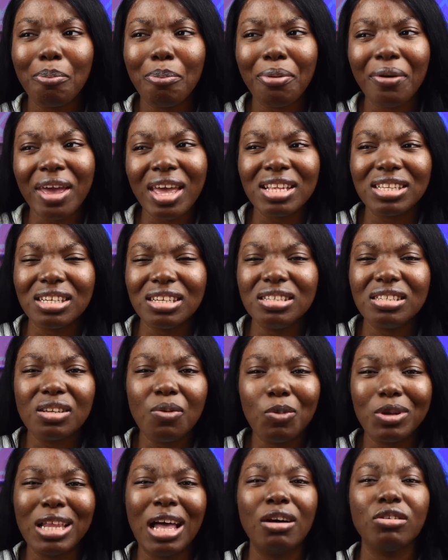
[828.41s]
pet in
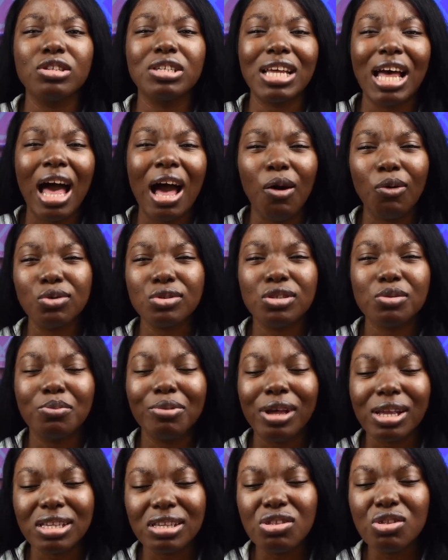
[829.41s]
someone else's house
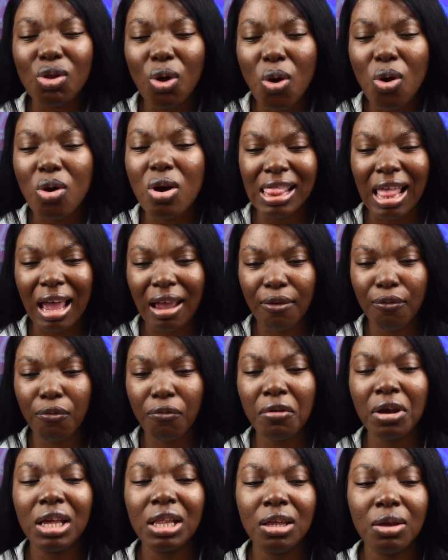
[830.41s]
but not like
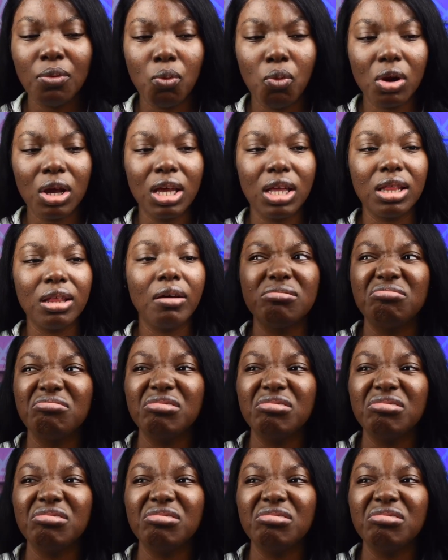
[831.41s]
freely walking